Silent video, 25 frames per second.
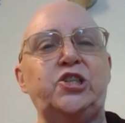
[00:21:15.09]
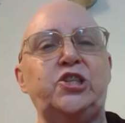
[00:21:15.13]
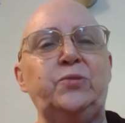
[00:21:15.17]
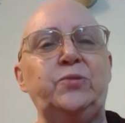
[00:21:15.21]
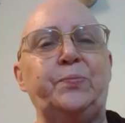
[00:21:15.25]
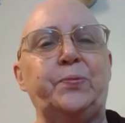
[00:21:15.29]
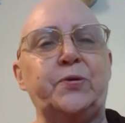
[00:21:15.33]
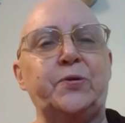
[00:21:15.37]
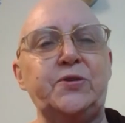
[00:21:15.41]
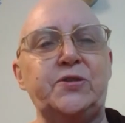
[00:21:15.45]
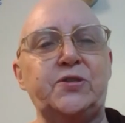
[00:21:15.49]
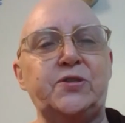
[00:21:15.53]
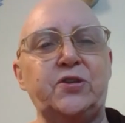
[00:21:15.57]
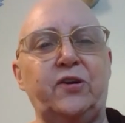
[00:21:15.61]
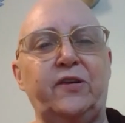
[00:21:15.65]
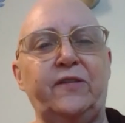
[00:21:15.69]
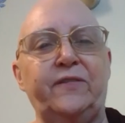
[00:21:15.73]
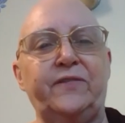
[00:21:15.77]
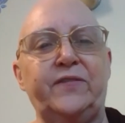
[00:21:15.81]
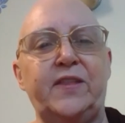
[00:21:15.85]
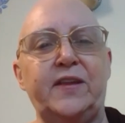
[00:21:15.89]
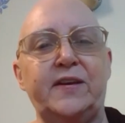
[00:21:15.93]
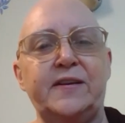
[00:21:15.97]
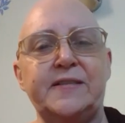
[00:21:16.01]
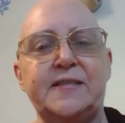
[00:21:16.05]
you
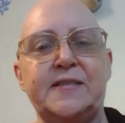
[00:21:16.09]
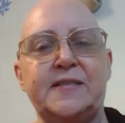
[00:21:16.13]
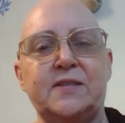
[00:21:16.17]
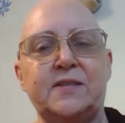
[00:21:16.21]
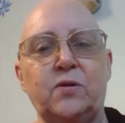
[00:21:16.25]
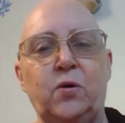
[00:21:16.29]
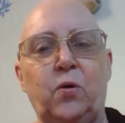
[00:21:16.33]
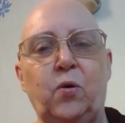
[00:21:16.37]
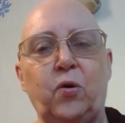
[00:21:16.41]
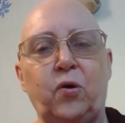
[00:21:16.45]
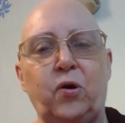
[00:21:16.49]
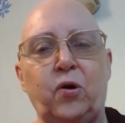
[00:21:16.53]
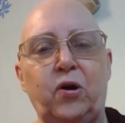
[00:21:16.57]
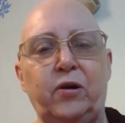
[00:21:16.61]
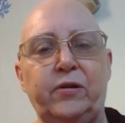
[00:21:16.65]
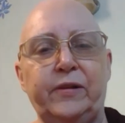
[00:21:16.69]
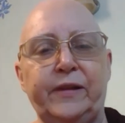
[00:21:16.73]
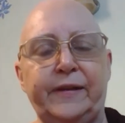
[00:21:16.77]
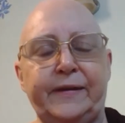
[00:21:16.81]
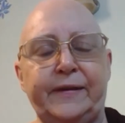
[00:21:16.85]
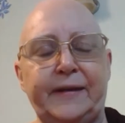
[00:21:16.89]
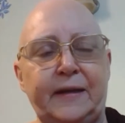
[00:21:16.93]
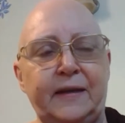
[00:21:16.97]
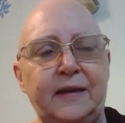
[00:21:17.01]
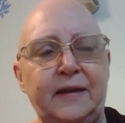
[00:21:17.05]
preserve this
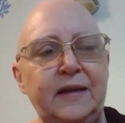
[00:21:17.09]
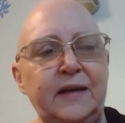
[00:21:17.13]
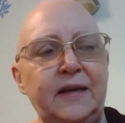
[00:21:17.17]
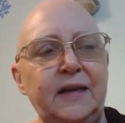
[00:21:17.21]
orally.